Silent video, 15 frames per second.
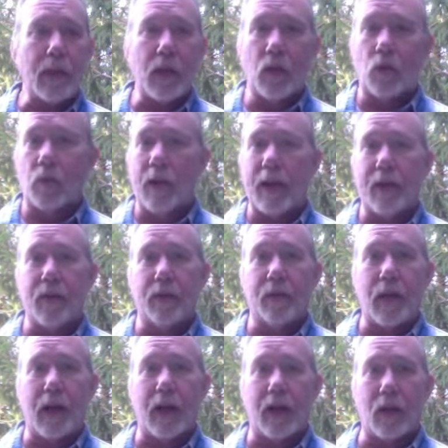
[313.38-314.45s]
rented
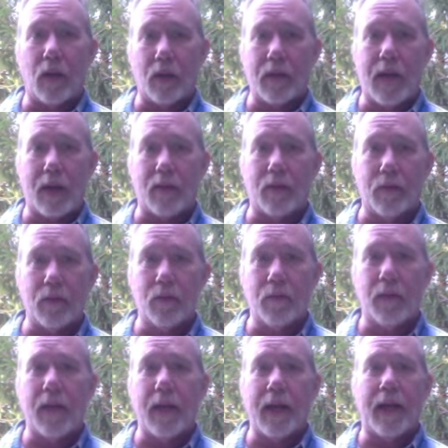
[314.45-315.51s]
a hotel room
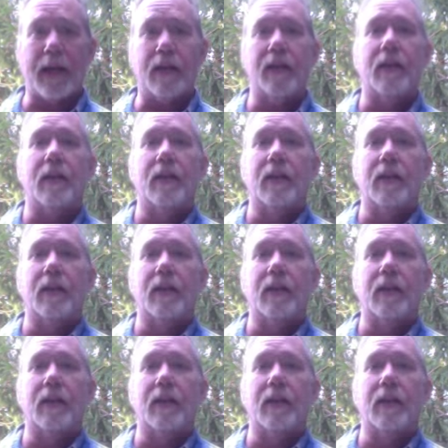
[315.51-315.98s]
and